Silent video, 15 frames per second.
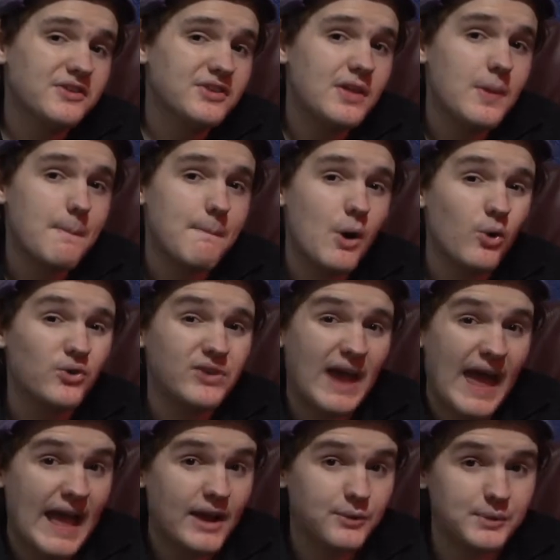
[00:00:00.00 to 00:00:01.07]
to see the most
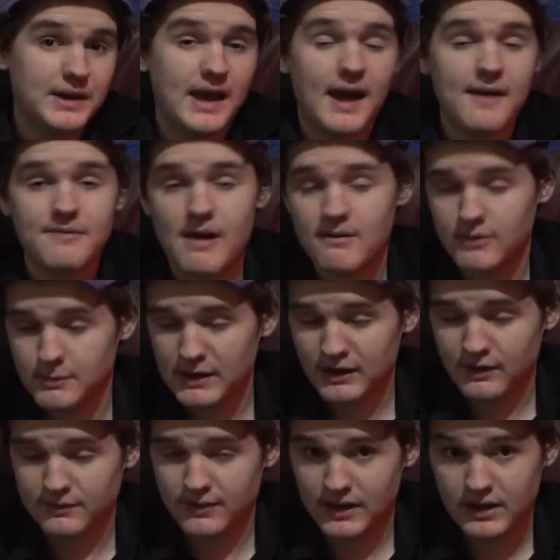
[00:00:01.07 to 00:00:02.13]
angry I've ever been
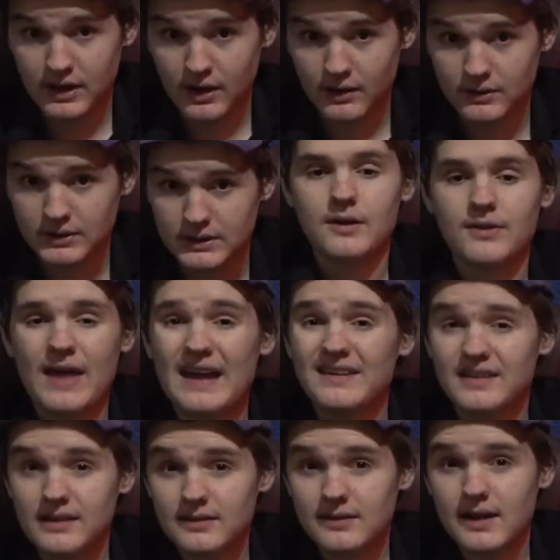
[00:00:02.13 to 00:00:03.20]
on video, that
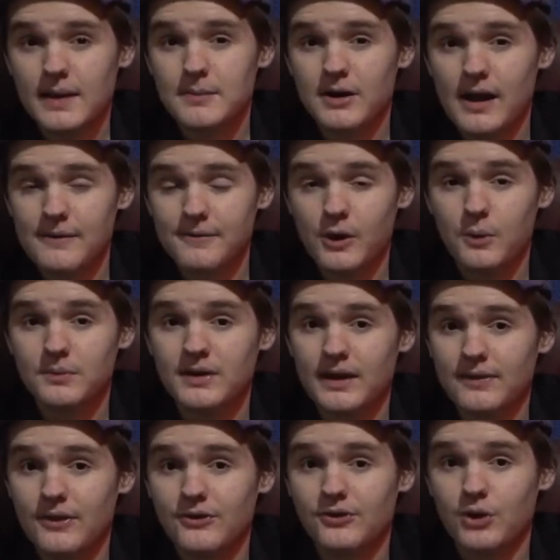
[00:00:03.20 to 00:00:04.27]
disclaimer I filmed at
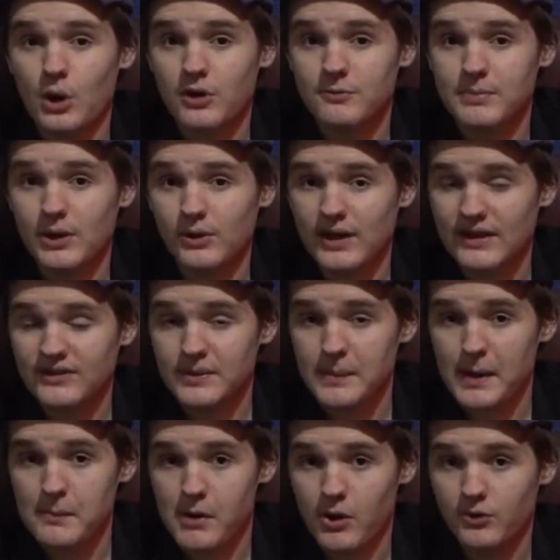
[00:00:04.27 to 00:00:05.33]
the start of Bill Gates in
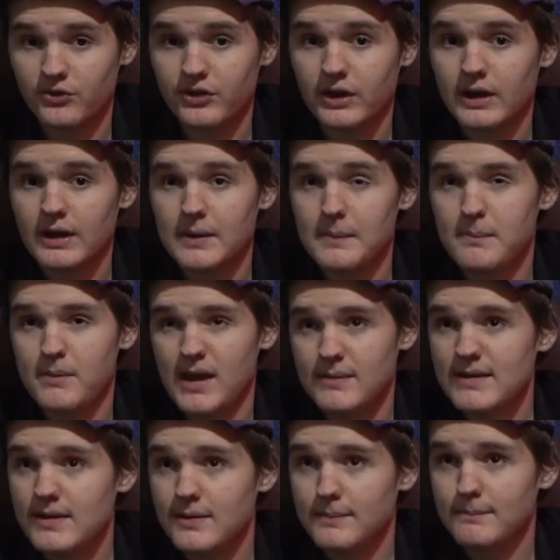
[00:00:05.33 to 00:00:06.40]
my bones may
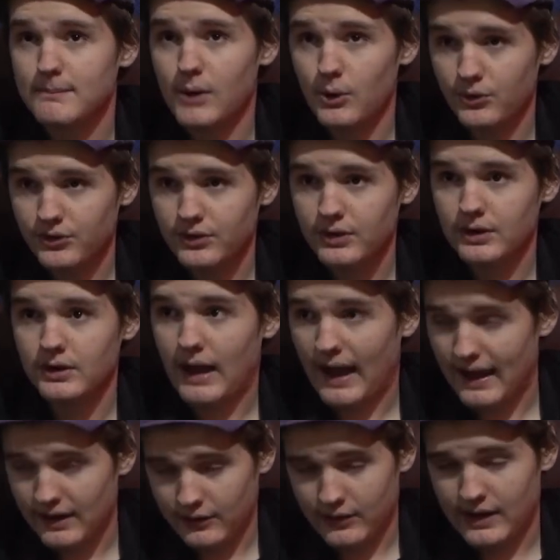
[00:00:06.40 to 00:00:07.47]
be the most
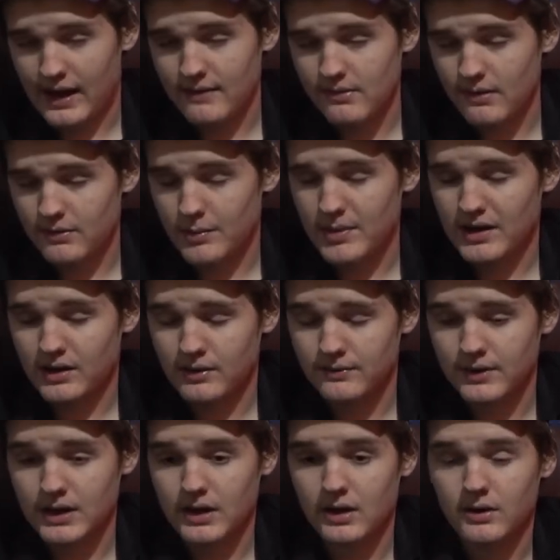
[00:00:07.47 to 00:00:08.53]
angry I've ever been on
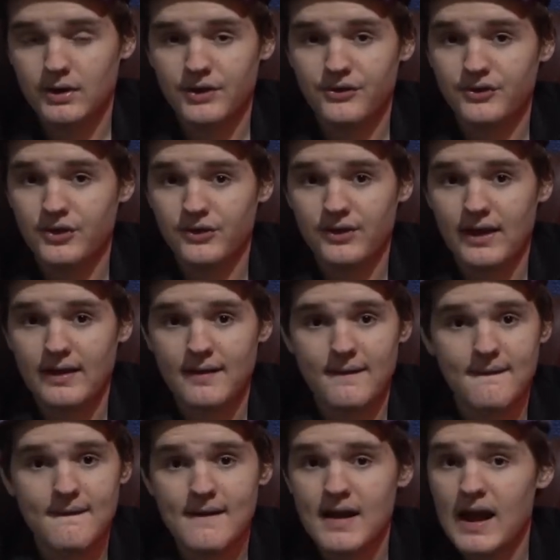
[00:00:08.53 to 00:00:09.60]
video. It's just like,
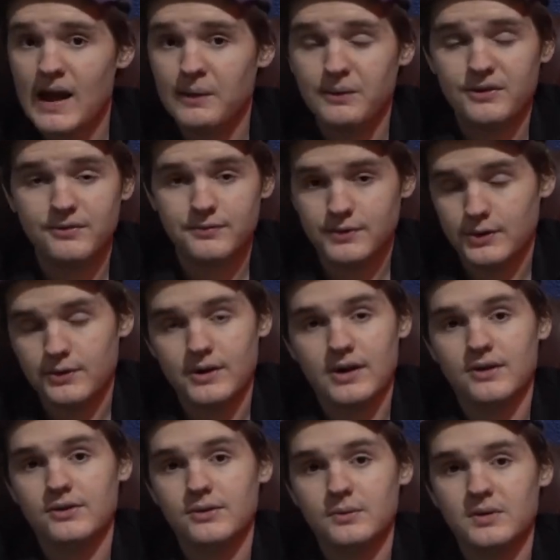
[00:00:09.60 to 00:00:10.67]
I was
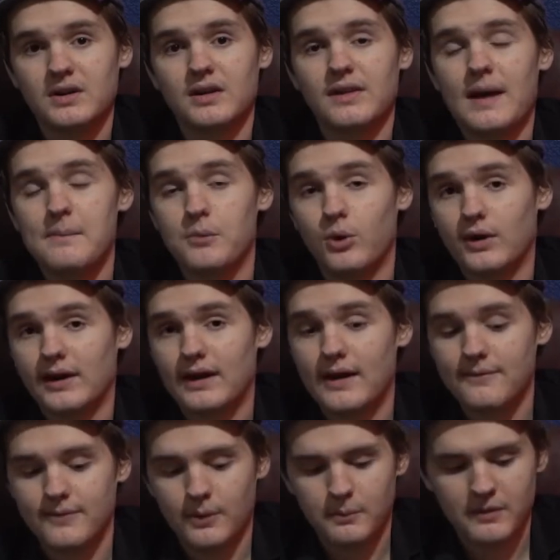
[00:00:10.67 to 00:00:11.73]
furious when that morning I
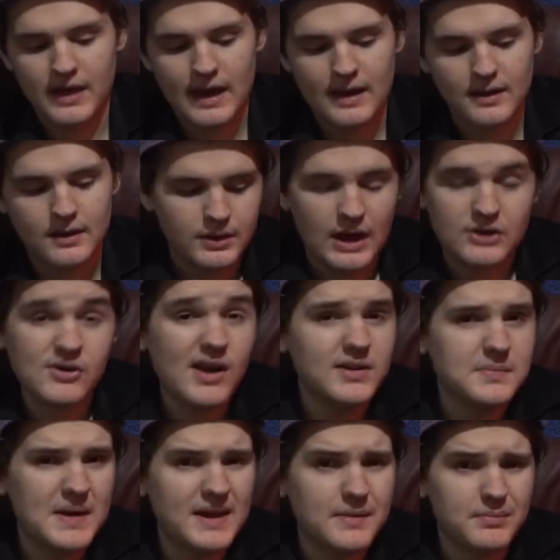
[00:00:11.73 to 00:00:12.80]
filmed that. I tried to
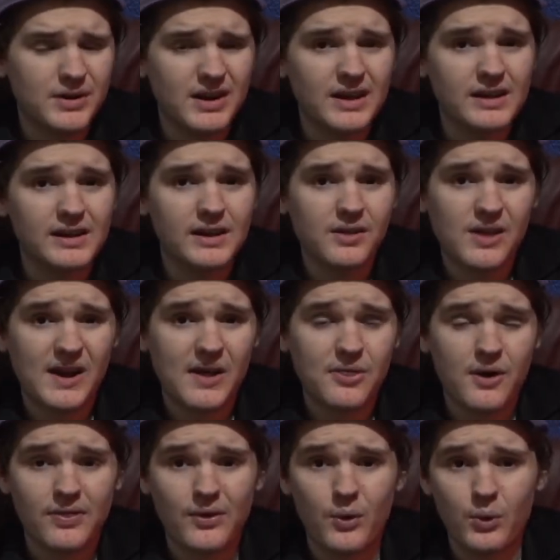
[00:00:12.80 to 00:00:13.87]
make it pretty clear that I
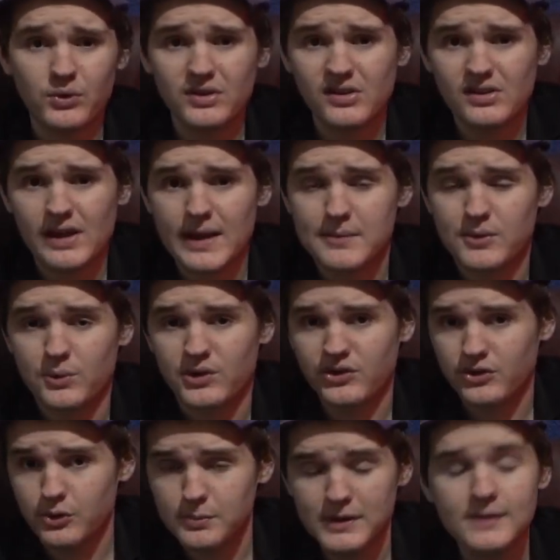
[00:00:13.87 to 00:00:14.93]
thought the whole disclaimer was
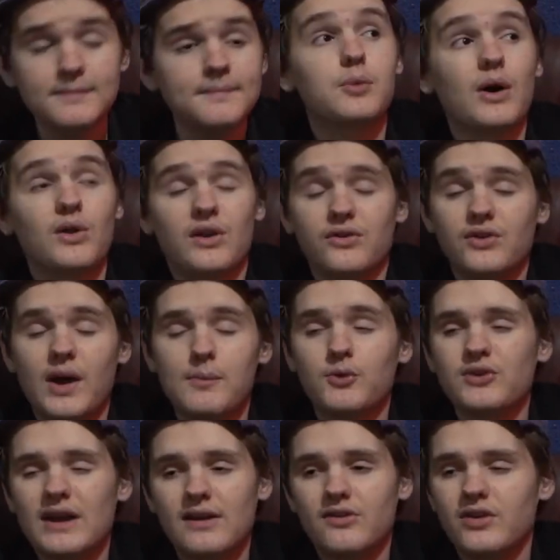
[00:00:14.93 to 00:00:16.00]
stupid, while
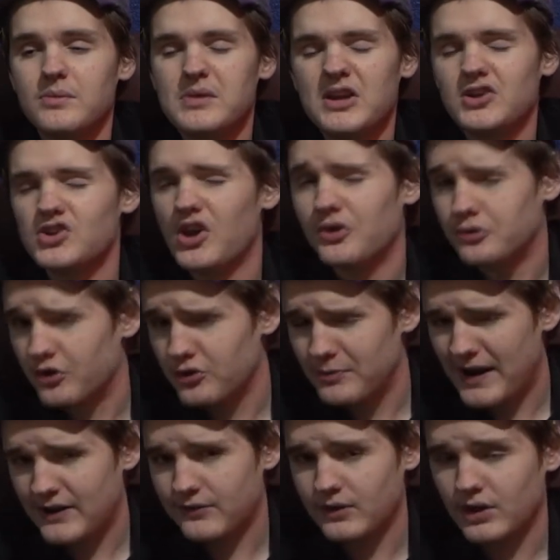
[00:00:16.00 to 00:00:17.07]
simultaneously being just
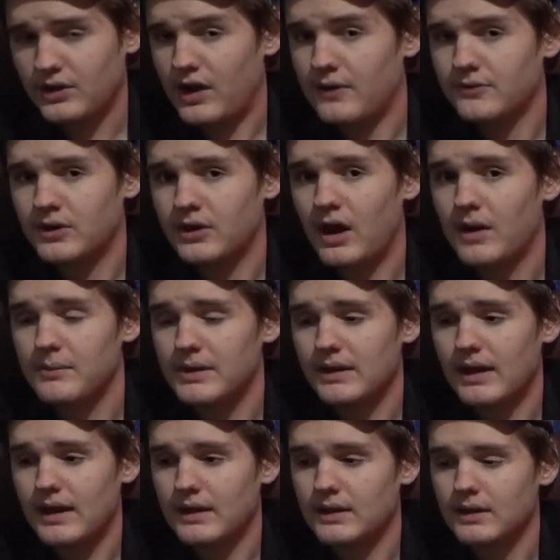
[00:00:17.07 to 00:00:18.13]
respectful enough to not be
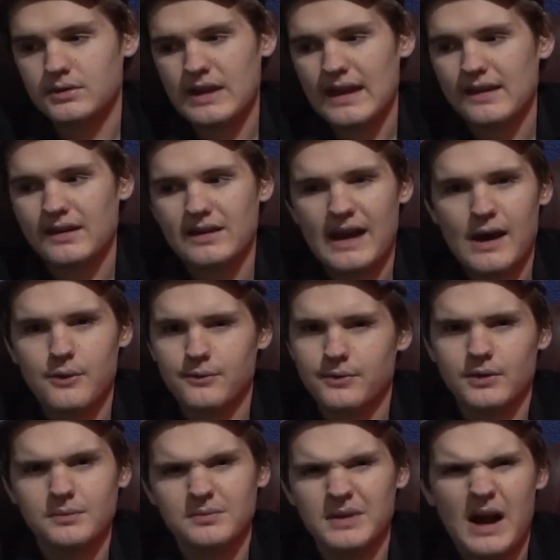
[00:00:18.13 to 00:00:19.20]
like taken down
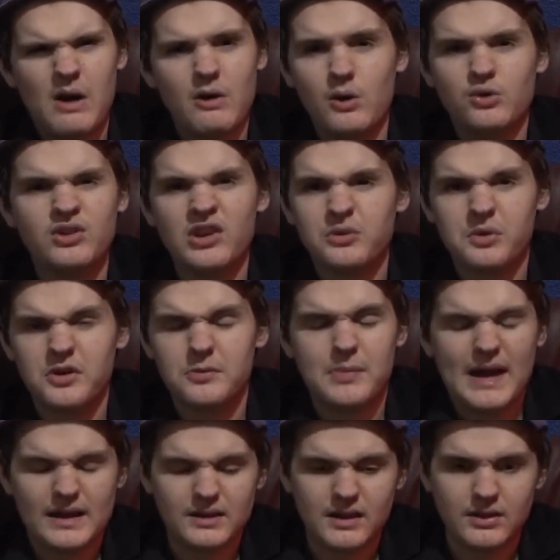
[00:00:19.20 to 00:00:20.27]
for, I don't know,
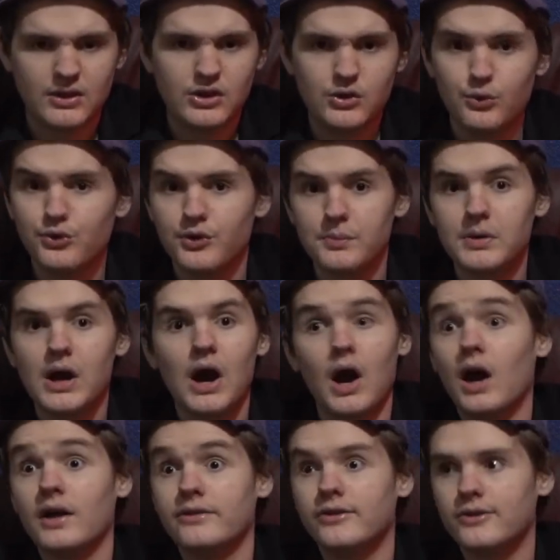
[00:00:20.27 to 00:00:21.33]
disrespecting the YouTube
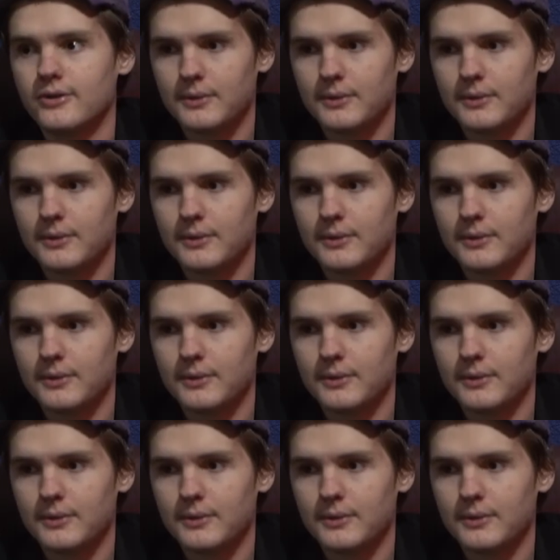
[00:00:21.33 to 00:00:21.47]
gods or